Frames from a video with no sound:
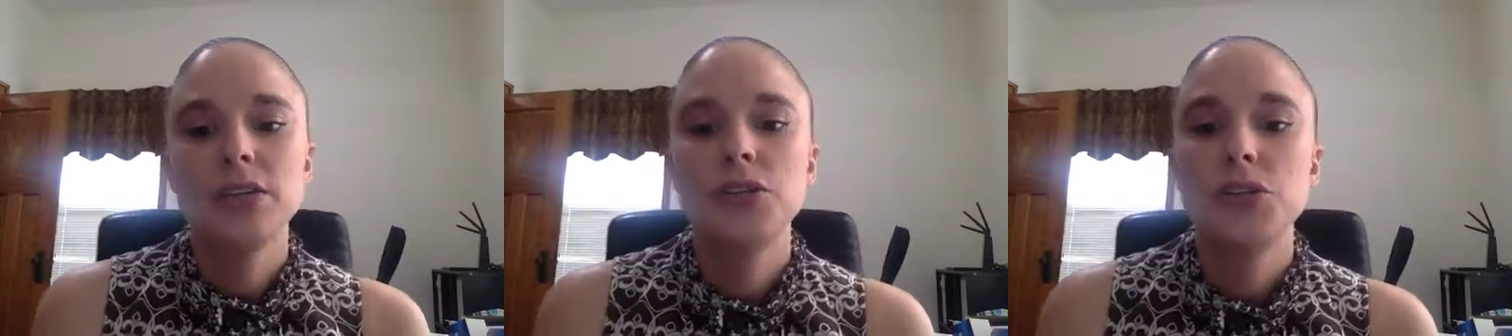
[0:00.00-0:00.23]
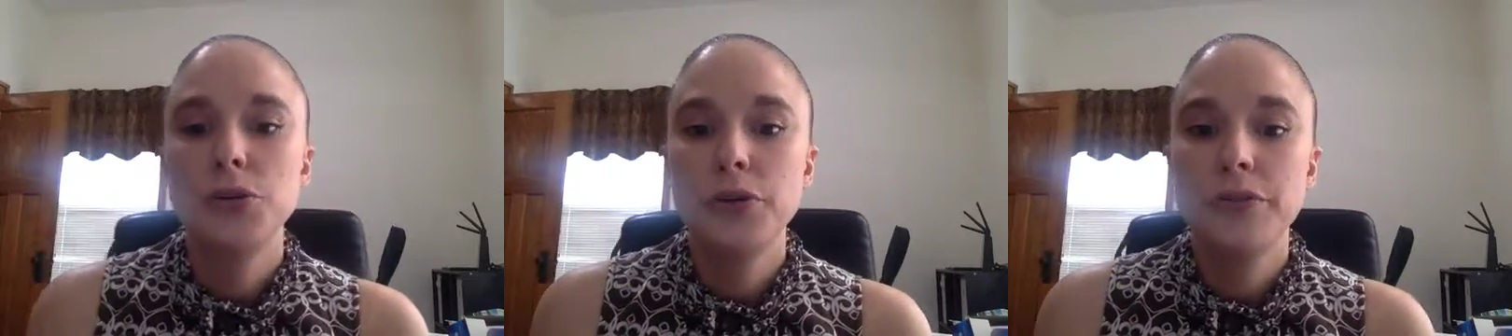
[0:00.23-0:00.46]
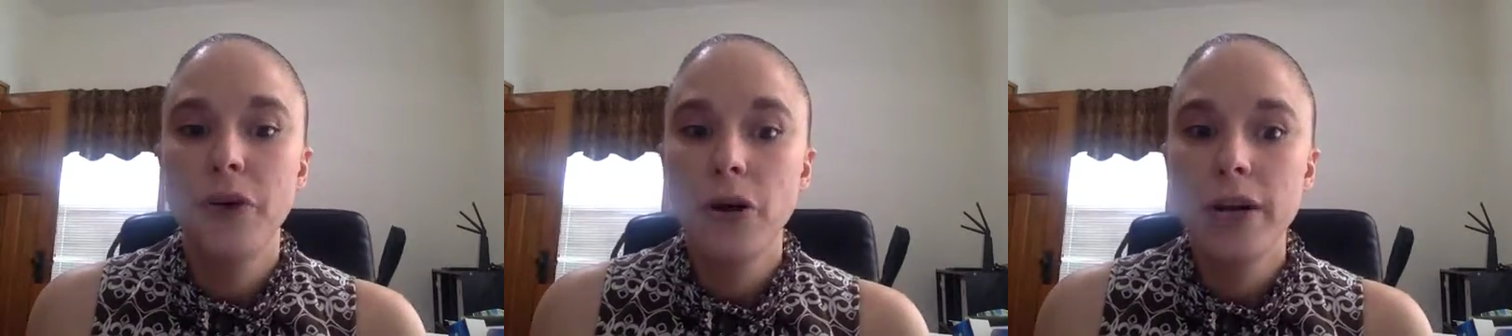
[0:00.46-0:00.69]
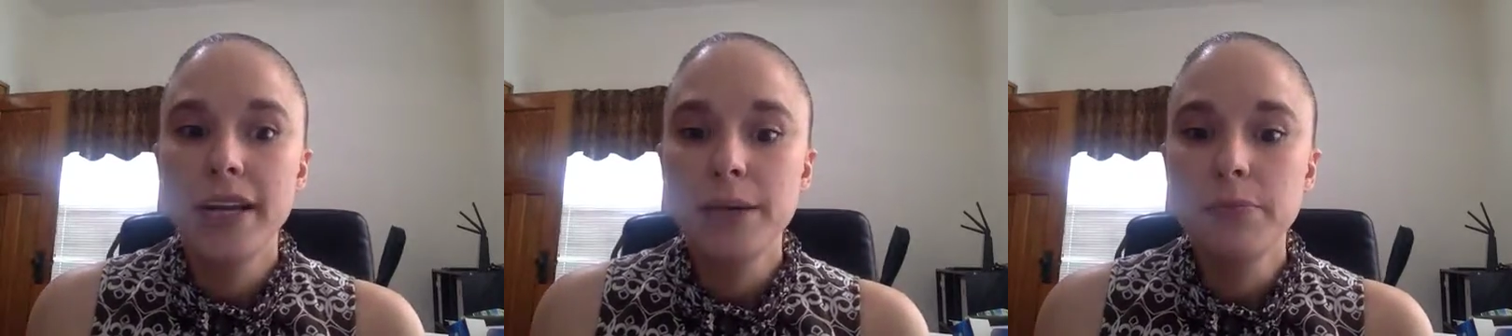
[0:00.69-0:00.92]
So you've
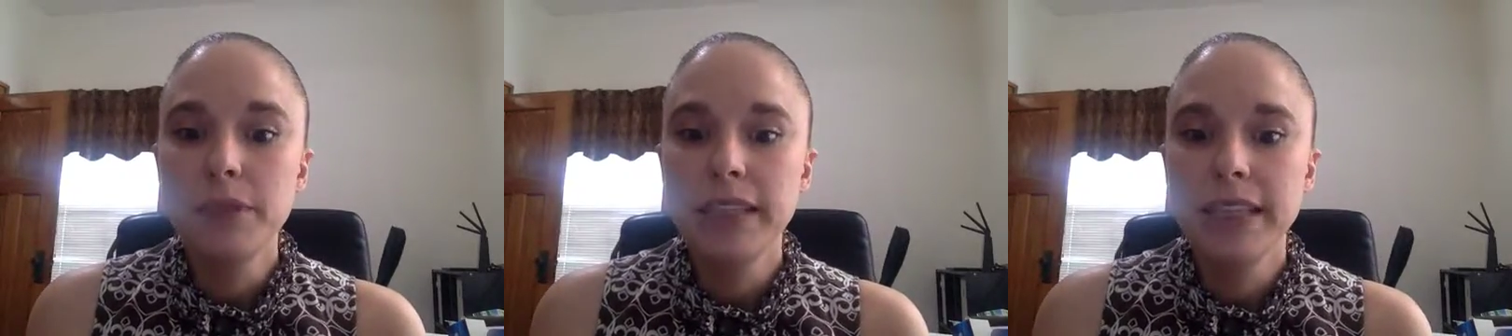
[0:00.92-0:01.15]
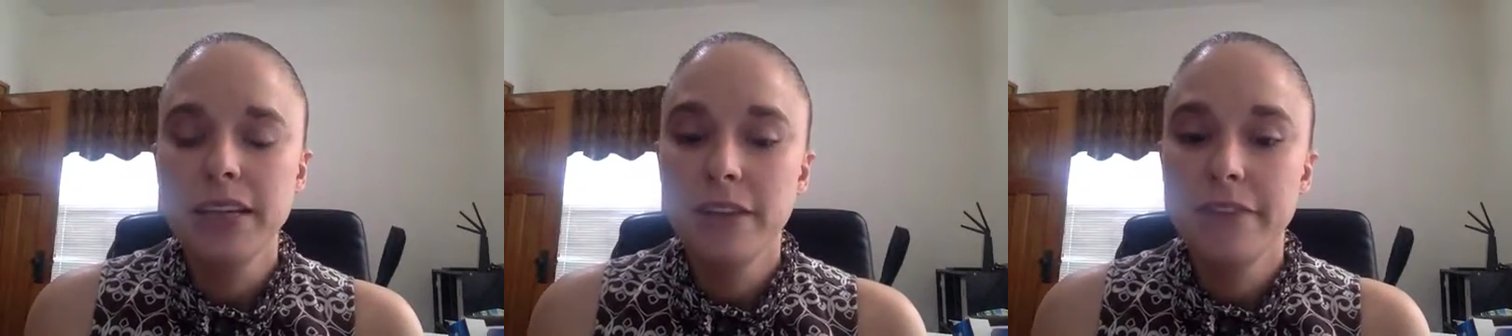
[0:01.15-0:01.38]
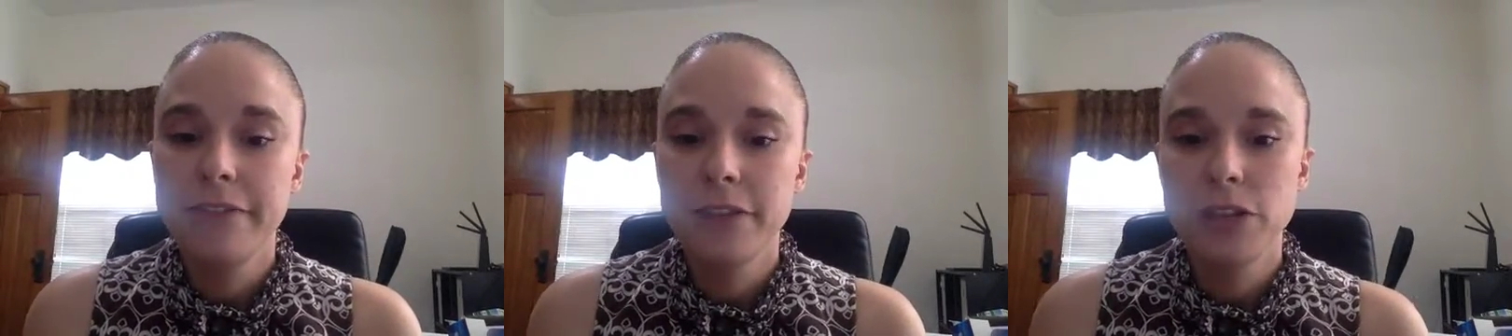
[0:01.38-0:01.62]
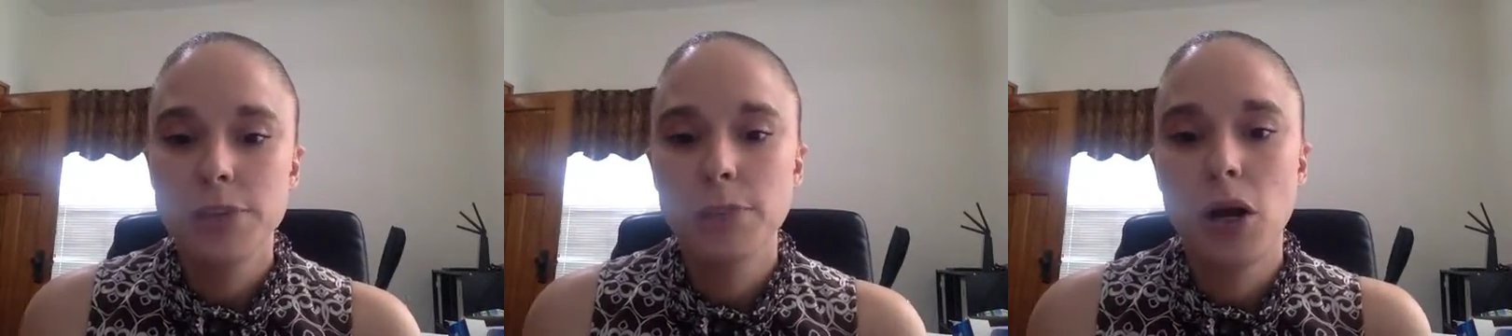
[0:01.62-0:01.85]
already completed the
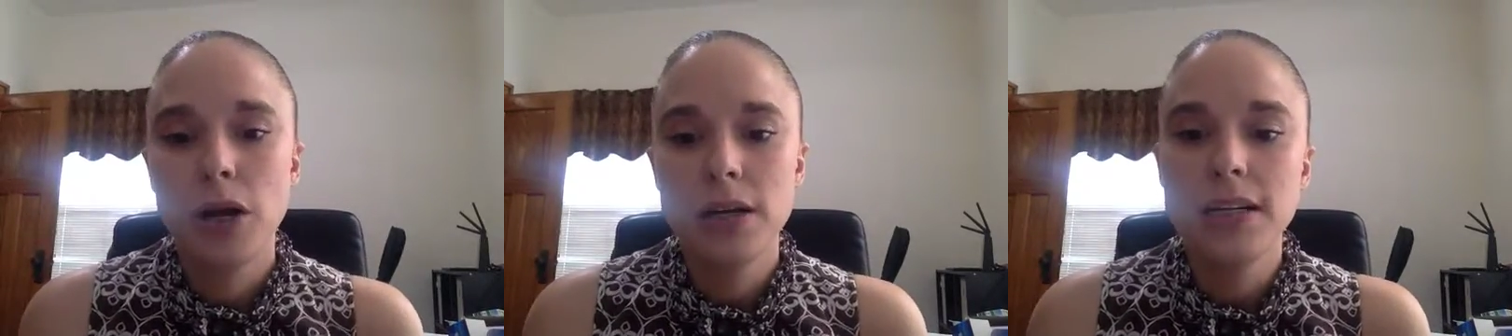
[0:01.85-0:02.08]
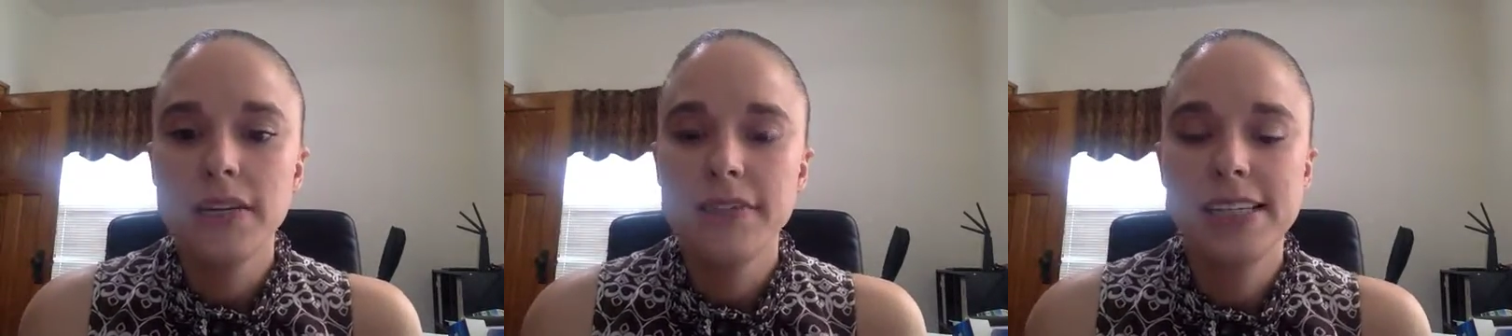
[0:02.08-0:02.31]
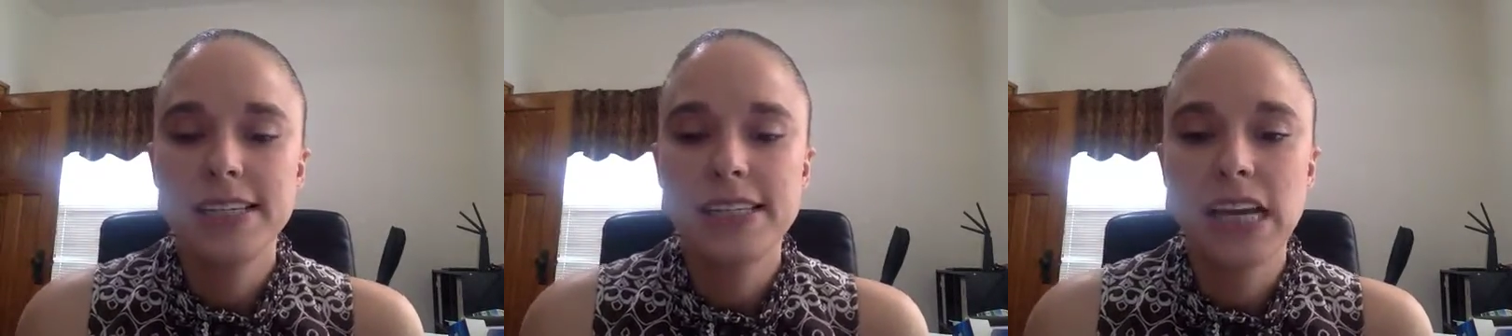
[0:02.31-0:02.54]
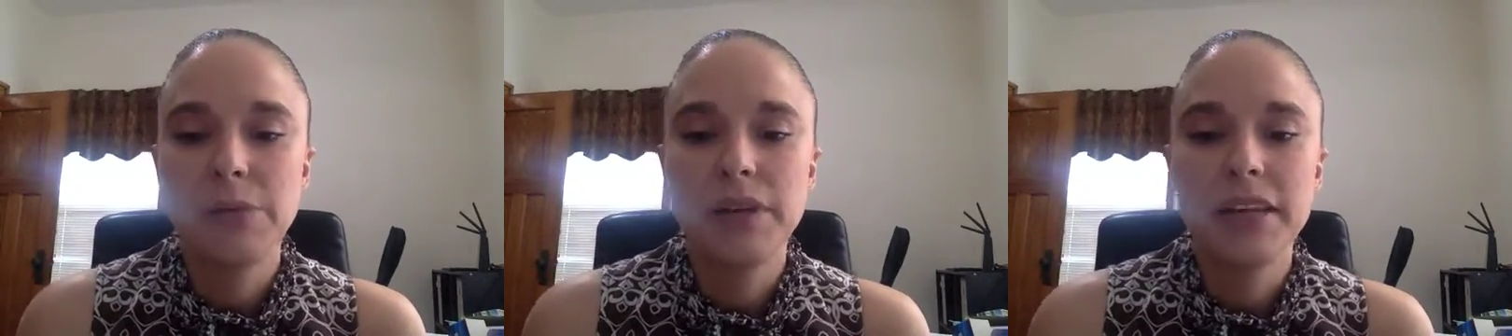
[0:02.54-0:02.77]
first part of the
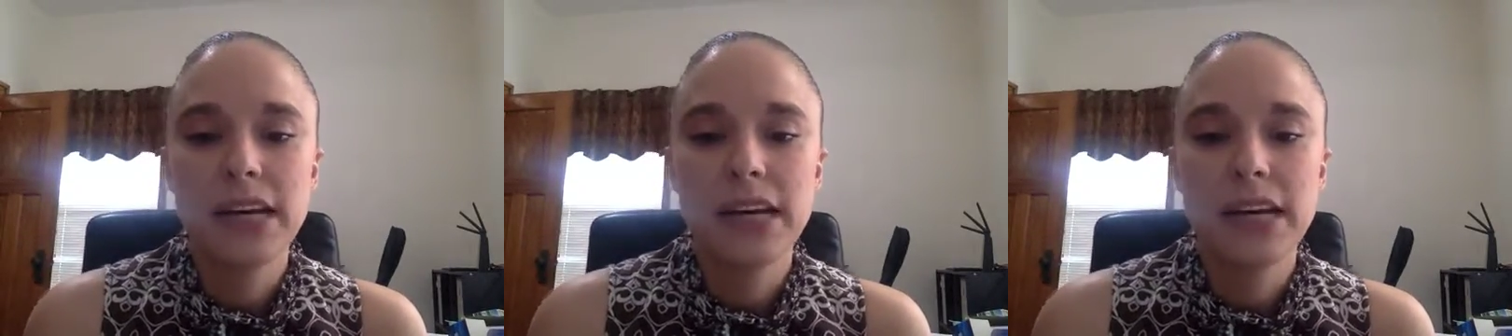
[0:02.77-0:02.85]
assignment.